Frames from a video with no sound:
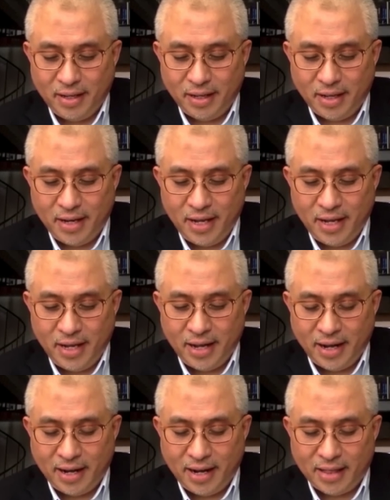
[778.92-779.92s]
Indeed,
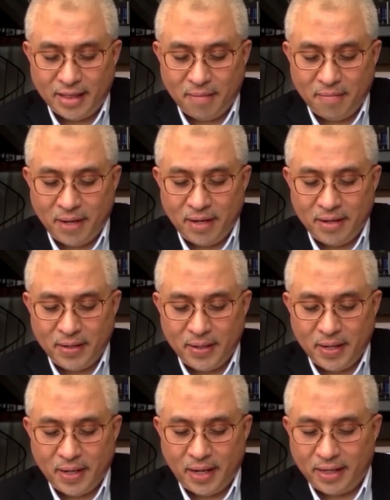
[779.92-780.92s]
the Enlightenment
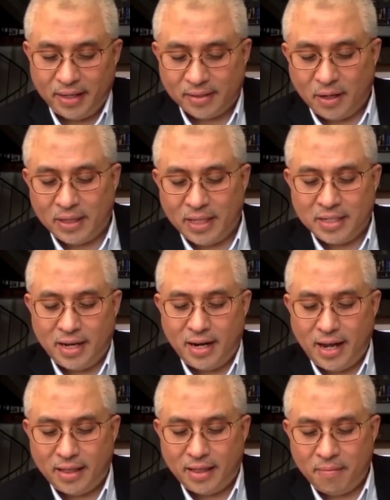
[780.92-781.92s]
and the Scottish
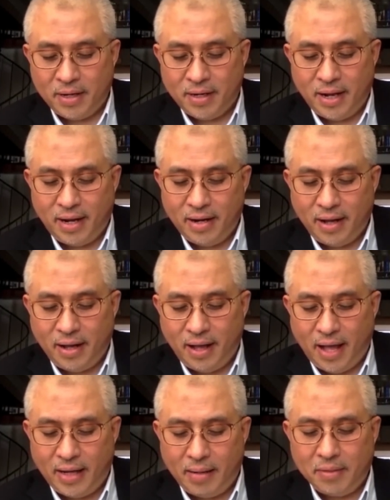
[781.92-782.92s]
Enlightenment that
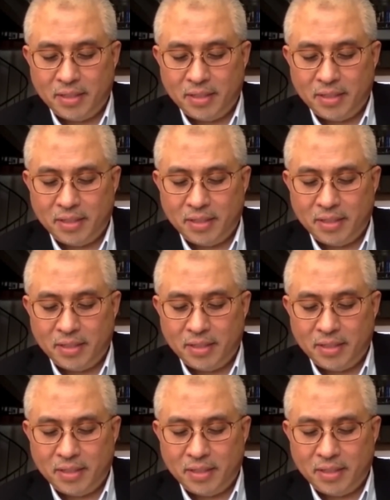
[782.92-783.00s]
Adam